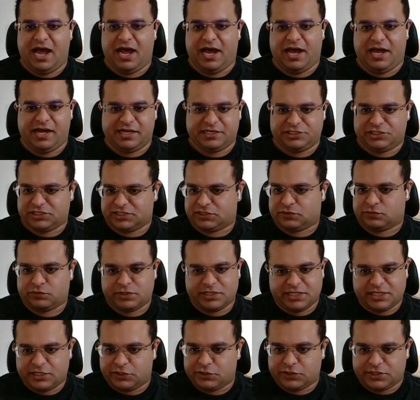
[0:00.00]
just
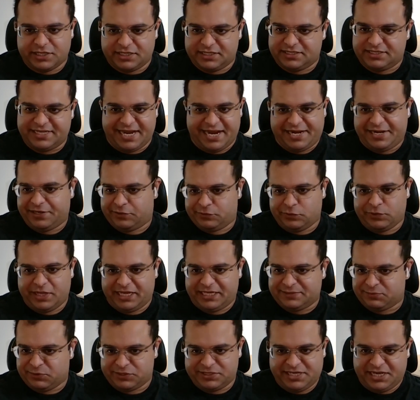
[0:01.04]
really good at technical
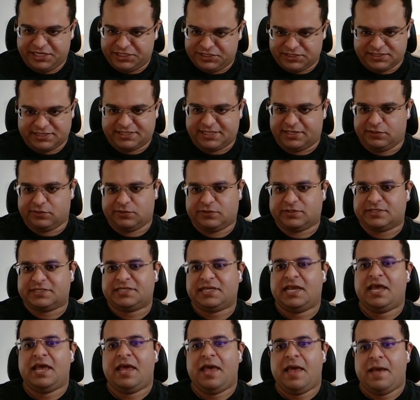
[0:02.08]
exploitation skills.
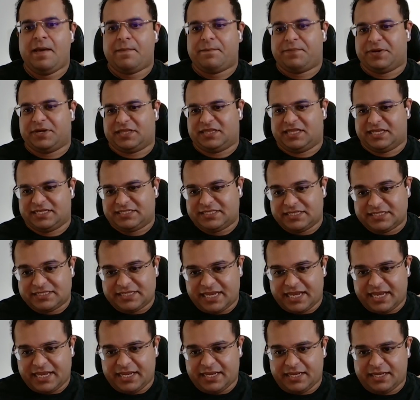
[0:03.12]
Yeah. But this is
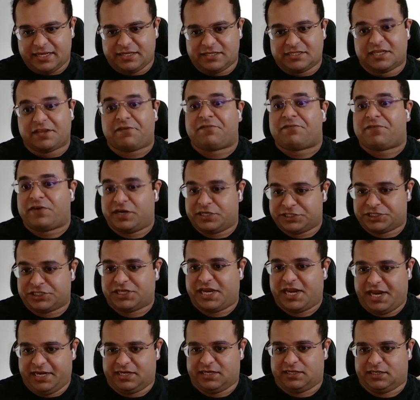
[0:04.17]
a
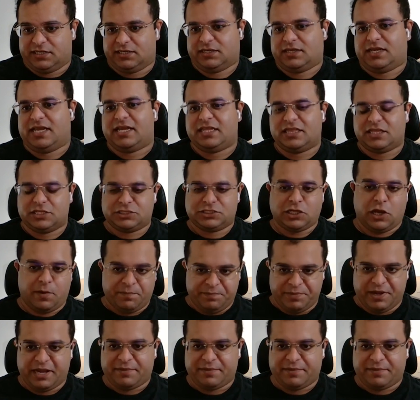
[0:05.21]
differentiator in the top bug.